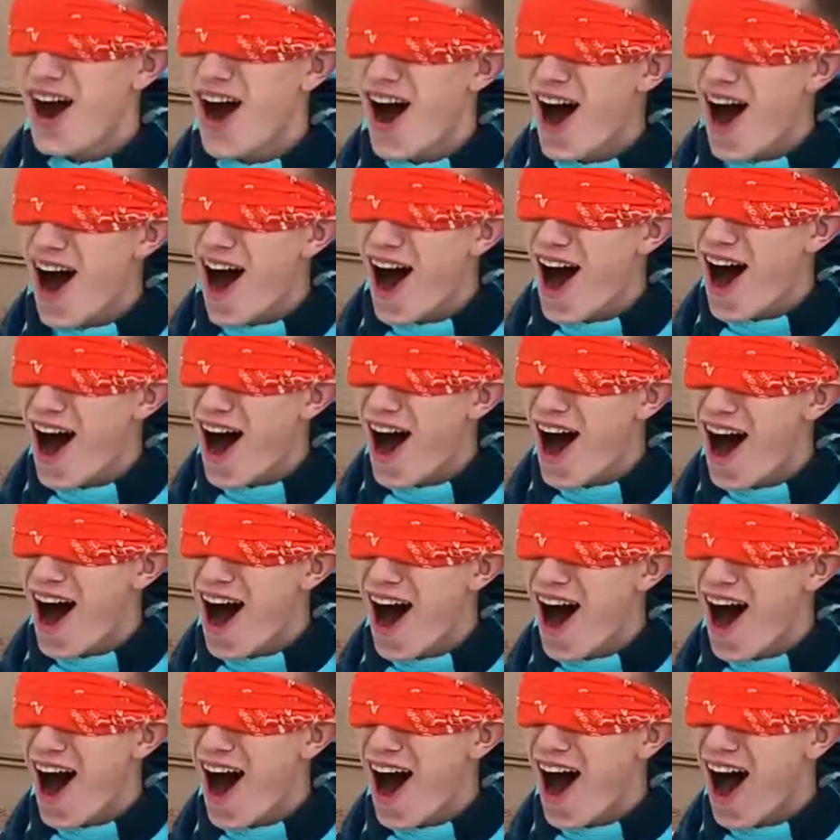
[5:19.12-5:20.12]

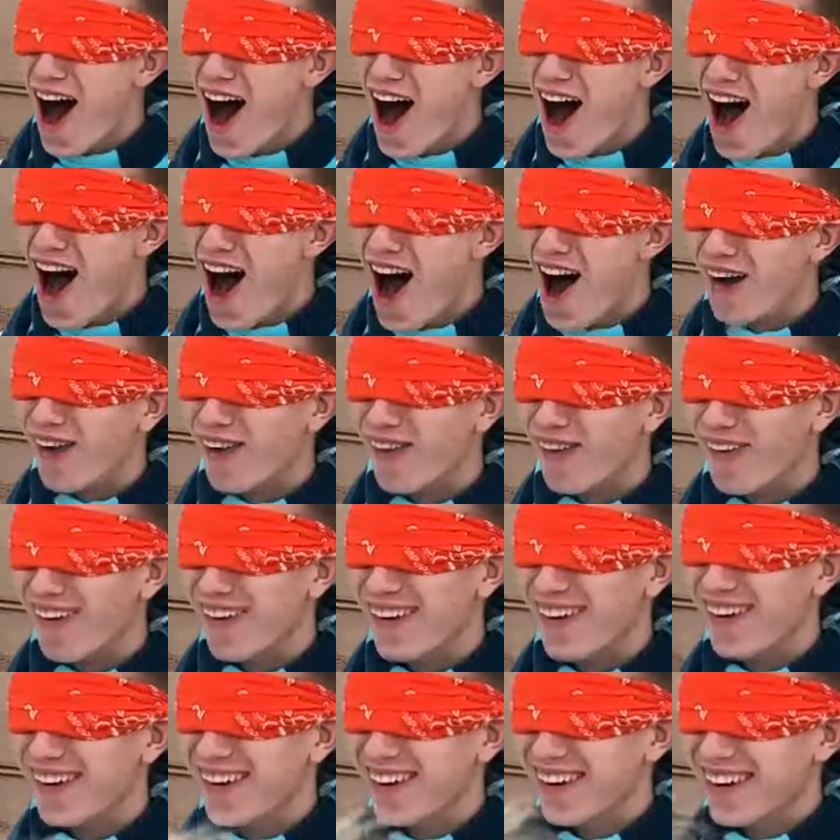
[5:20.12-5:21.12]
I remember you
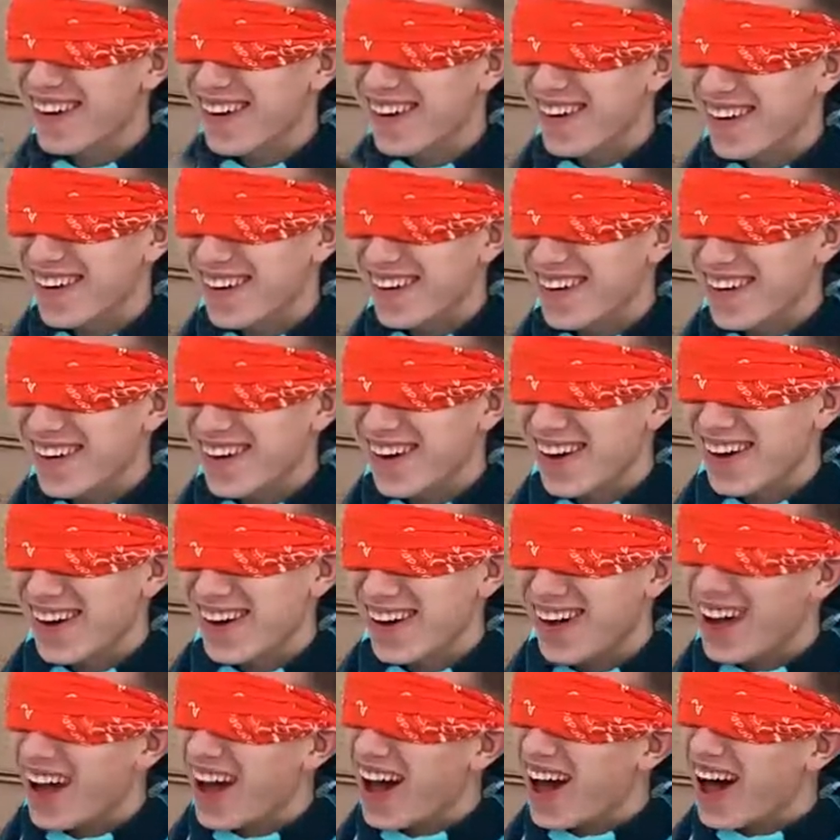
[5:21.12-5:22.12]
don't know what smell. it is. You don't
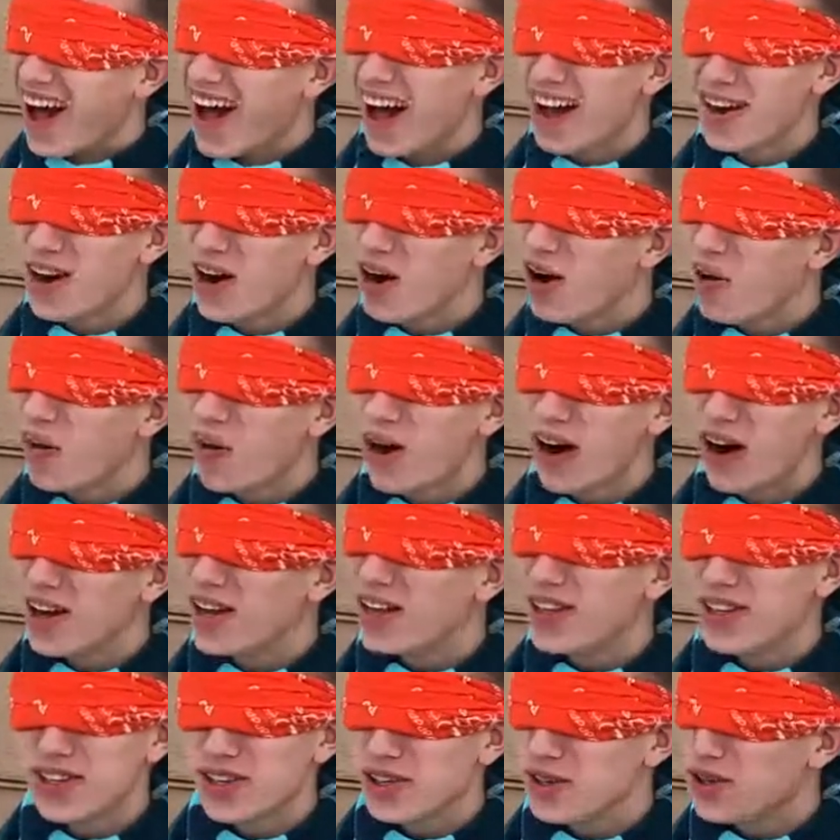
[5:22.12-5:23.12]
know what it is. I, do. I don't
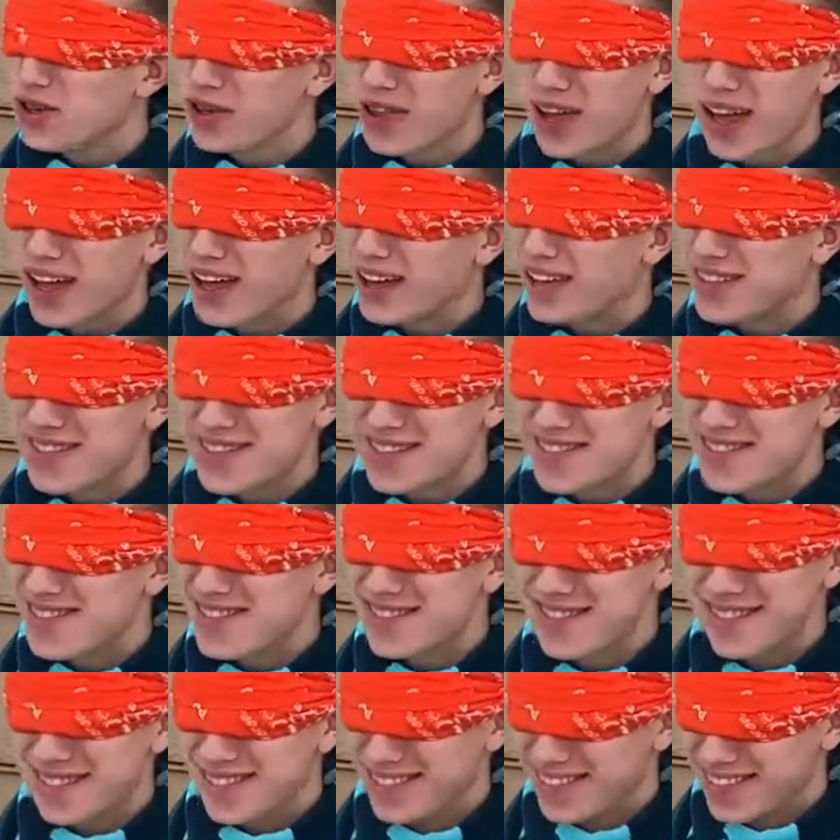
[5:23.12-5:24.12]
want to do this. You
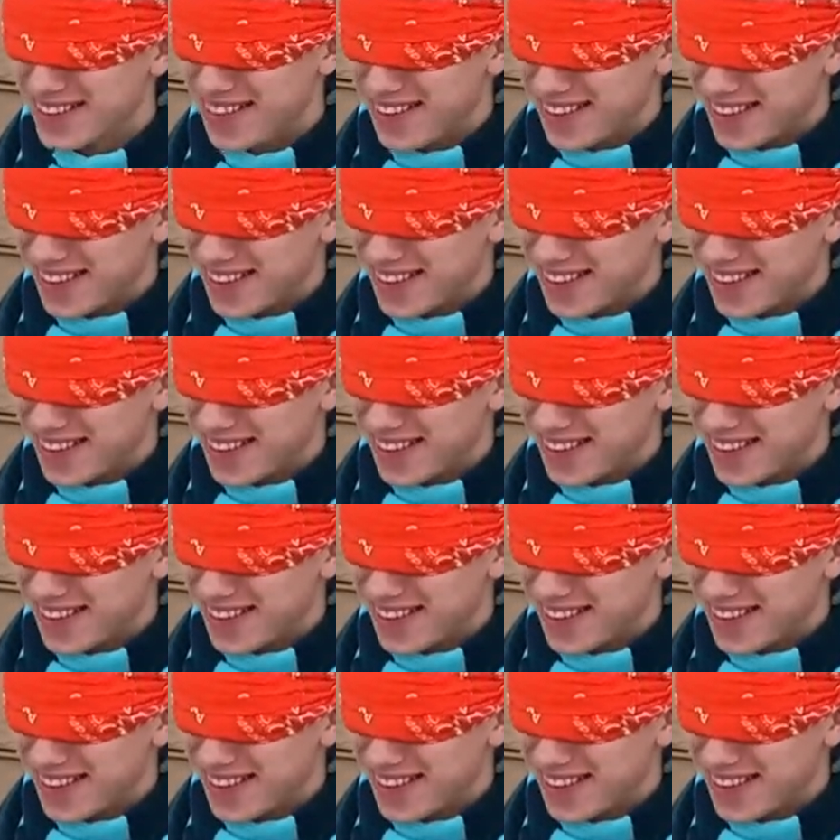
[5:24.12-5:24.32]
have to.